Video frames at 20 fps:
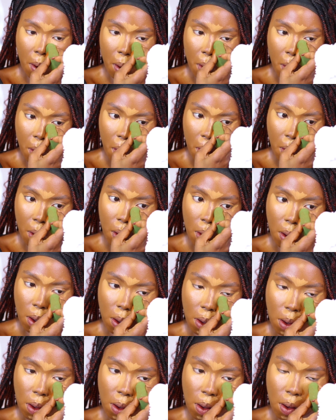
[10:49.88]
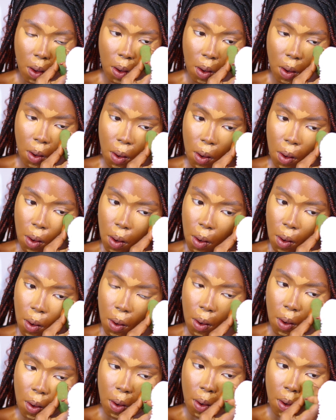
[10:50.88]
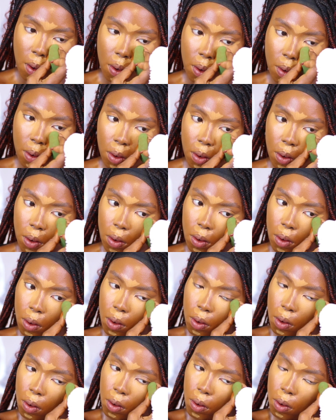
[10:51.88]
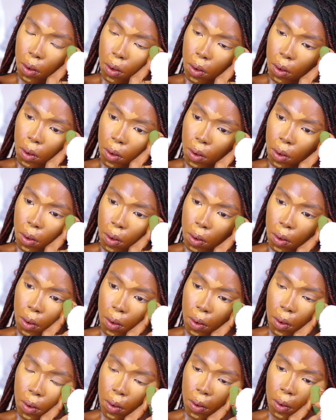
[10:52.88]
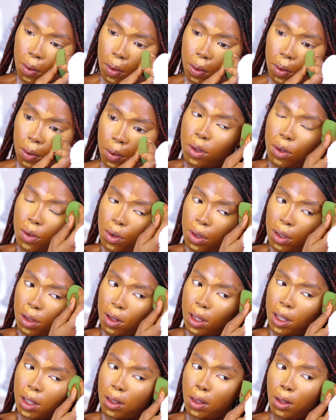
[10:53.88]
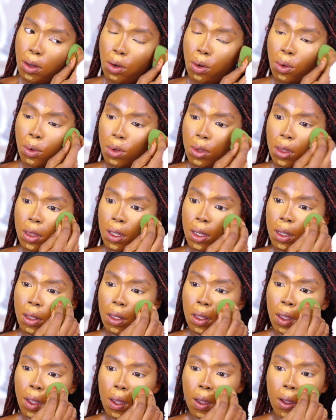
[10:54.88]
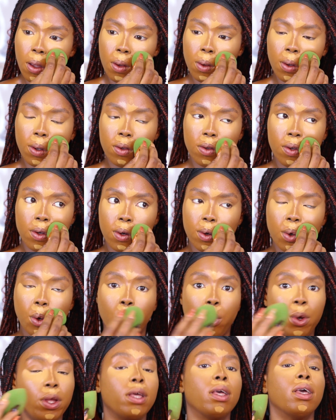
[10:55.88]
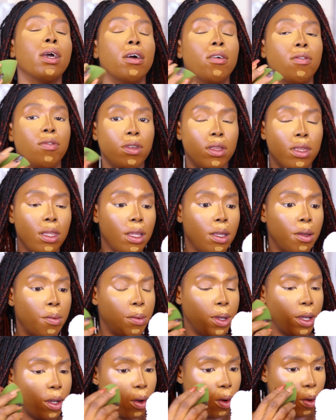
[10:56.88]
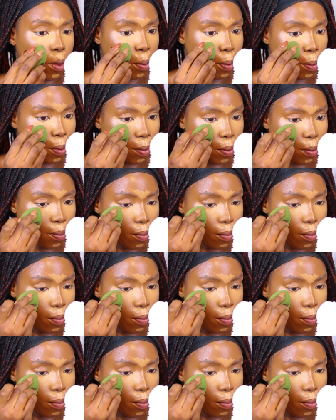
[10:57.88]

your time while doing your makeup. You don't want to be in a hurry, especially if you're doing like the whole thing, not your quick everyday makeup.